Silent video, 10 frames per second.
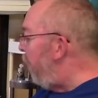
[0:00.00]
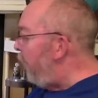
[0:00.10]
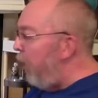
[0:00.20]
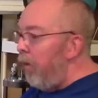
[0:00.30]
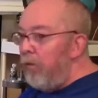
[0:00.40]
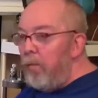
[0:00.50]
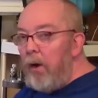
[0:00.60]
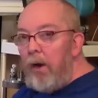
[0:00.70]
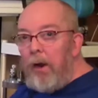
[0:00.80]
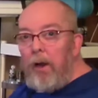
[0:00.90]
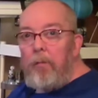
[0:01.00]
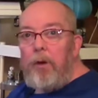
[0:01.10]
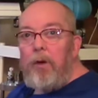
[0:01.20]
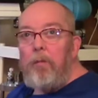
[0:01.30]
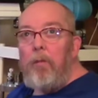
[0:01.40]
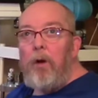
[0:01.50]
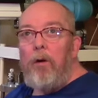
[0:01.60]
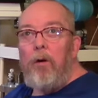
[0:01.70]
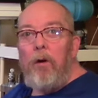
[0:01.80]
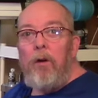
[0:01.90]
sometimes I might add peanut
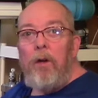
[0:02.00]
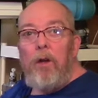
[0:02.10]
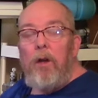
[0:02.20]
butter or